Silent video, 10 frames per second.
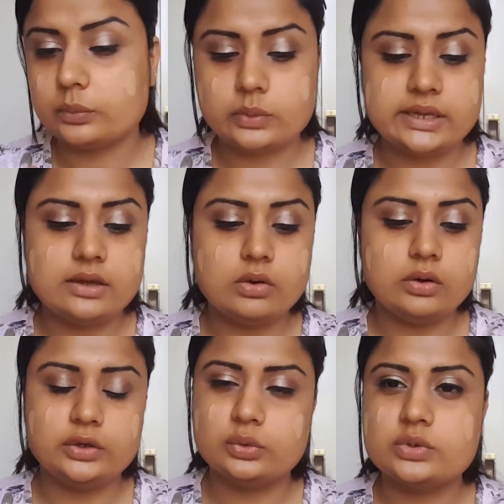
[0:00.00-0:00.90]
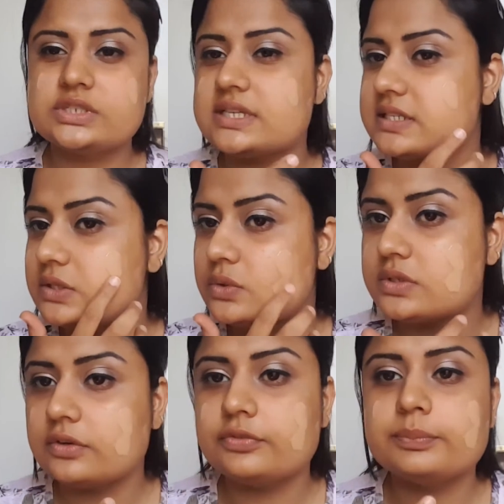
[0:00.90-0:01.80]
way, or you could just use
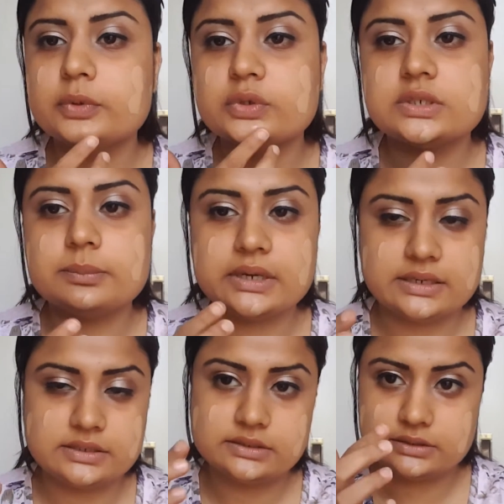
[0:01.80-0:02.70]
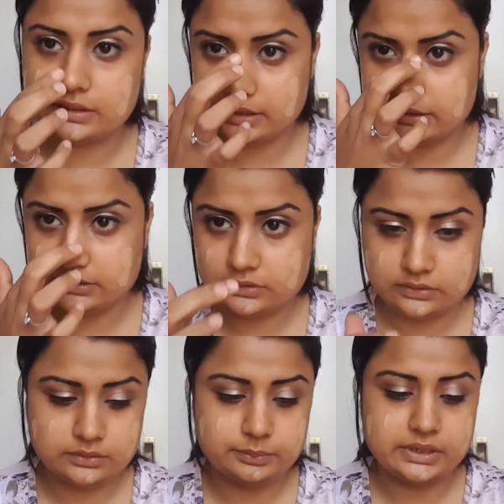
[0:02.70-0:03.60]
your beauty blender and
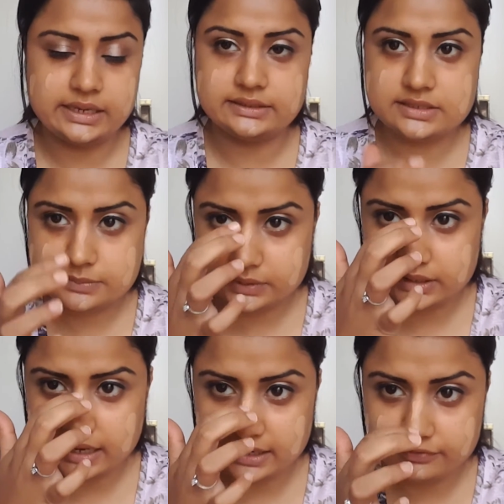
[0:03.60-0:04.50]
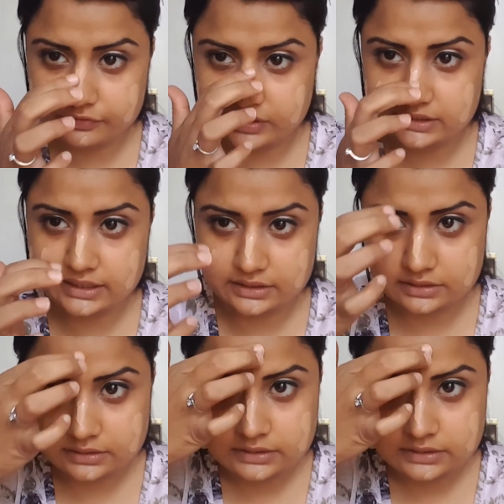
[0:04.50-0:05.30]
apply this, but I feel that